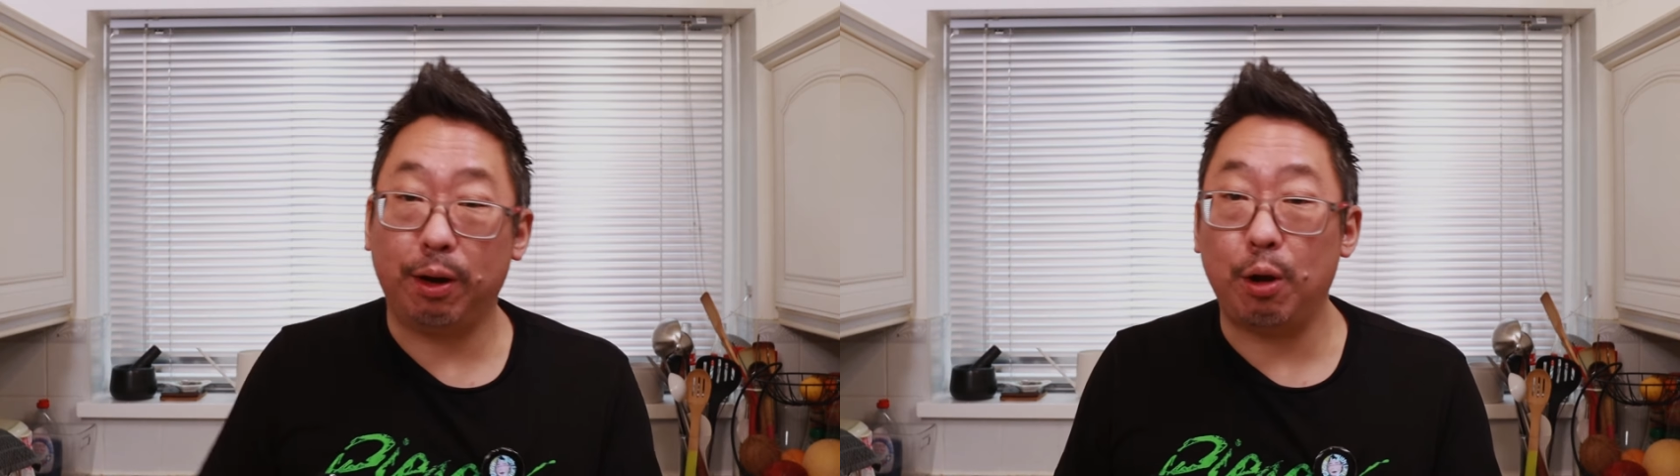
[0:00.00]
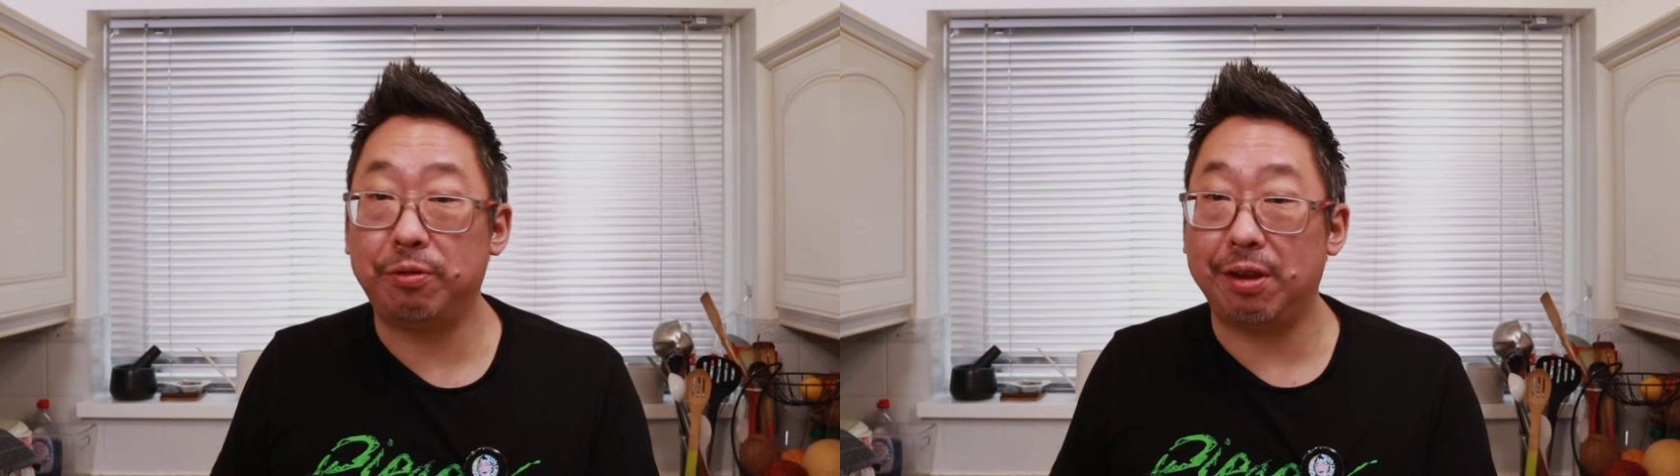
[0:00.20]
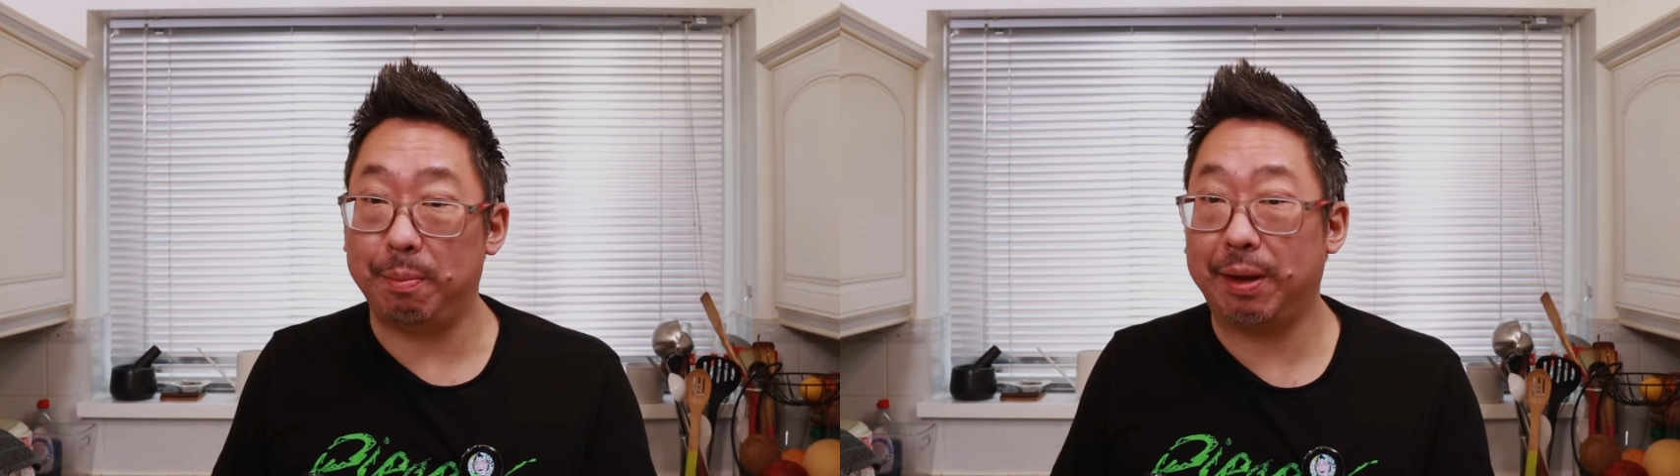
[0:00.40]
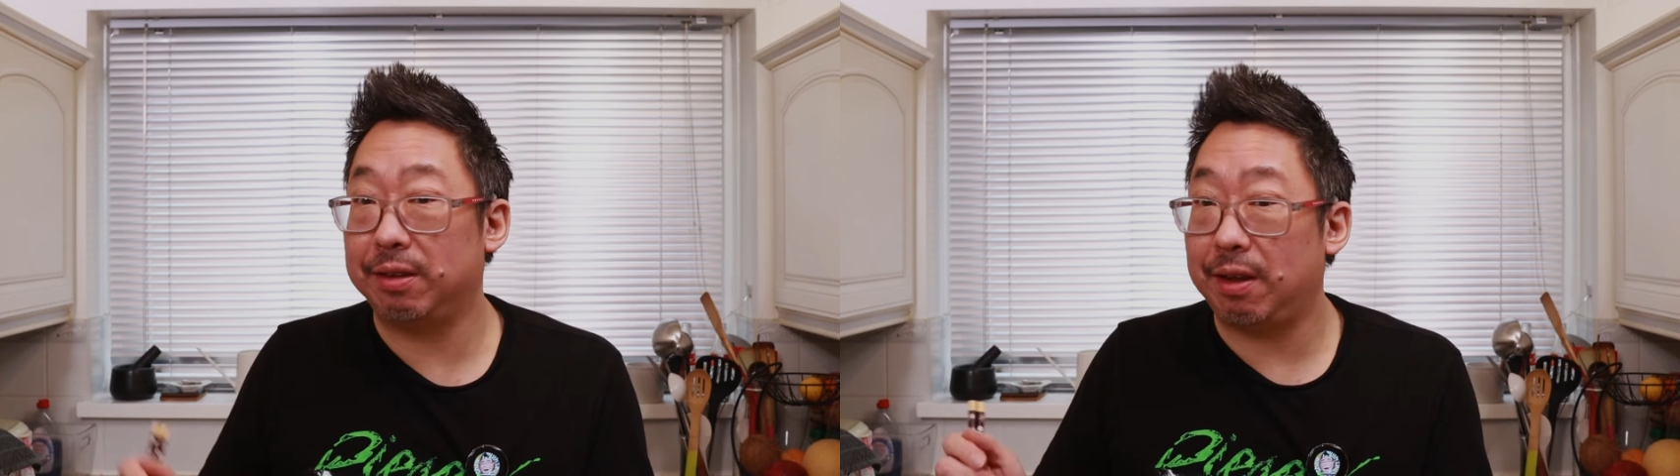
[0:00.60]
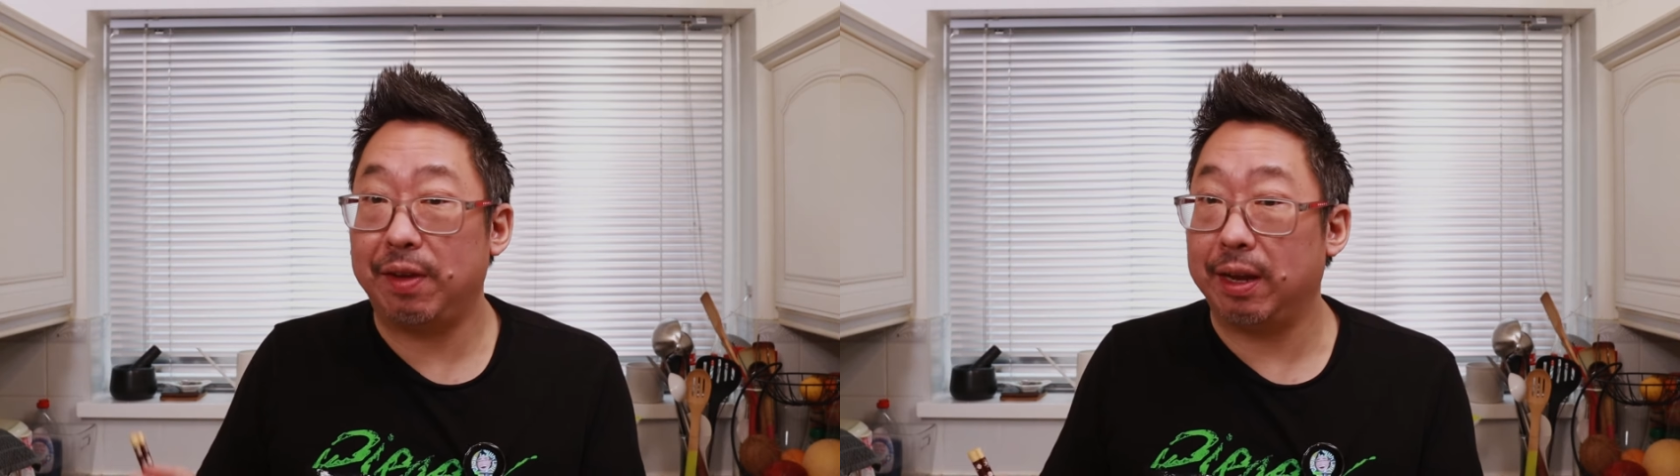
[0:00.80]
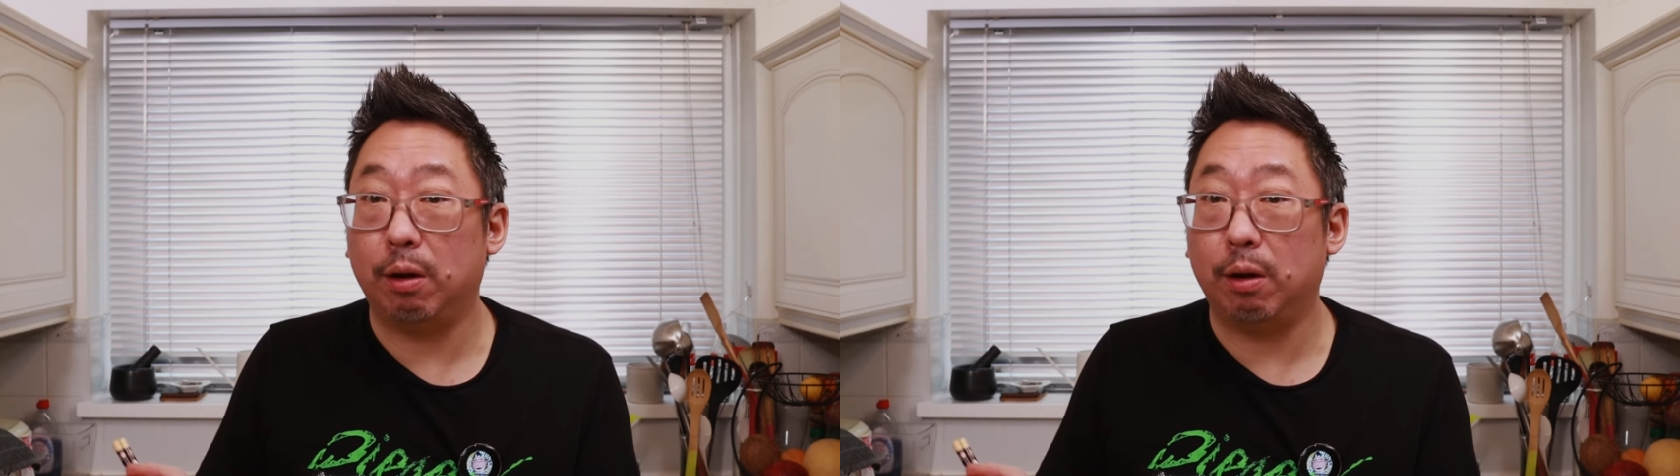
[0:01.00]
loads in it because they think,